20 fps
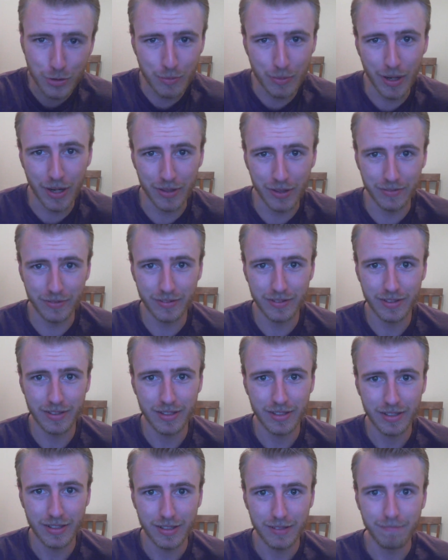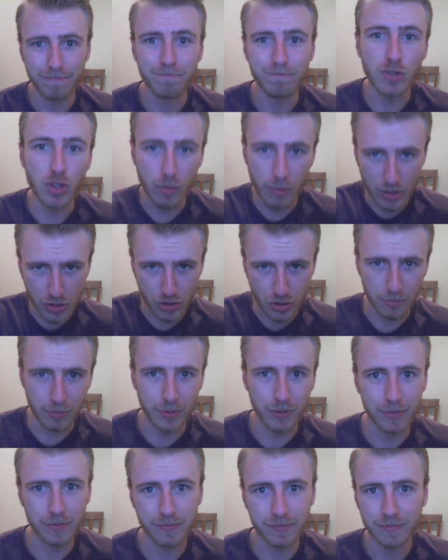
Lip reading: button, you're miserable.